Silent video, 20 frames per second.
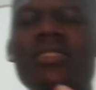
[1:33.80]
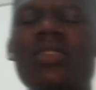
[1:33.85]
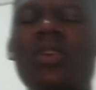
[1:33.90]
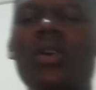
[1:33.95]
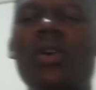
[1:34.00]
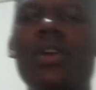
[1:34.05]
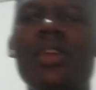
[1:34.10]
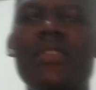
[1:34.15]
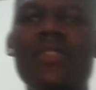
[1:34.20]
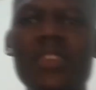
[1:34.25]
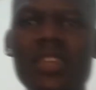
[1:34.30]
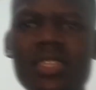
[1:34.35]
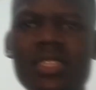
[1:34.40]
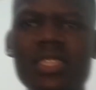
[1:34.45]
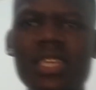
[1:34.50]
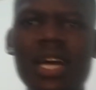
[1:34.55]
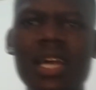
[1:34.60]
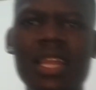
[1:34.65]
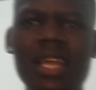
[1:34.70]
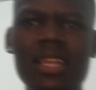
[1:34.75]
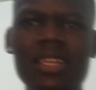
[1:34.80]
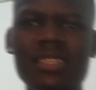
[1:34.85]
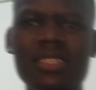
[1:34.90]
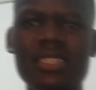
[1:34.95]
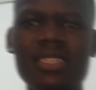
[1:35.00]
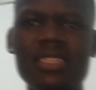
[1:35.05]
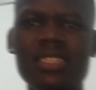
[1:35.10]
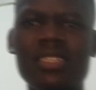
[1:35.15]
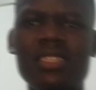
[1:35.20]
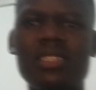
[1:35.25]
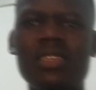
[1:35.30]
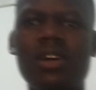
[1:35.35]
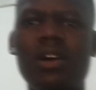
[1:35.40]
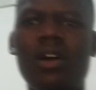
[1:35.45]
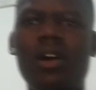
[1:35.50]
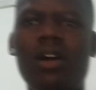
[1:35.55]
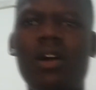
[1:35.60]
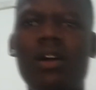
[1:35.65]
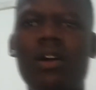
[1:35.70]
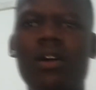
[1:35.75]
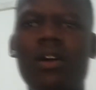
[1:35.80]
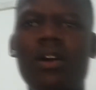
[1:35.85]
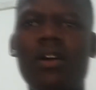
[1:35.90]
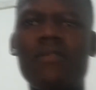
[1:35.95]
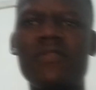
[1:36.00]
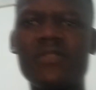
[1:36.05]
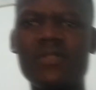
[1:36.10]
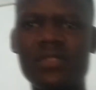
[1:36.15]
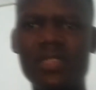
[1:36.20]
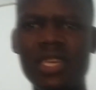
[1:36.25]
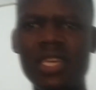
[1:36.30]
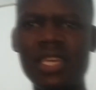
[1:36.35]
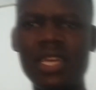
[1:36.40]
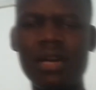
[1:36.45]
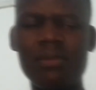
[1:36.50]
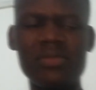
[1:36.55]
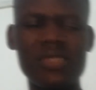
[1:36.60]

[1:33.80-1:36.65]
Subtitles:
So in this analysis of today,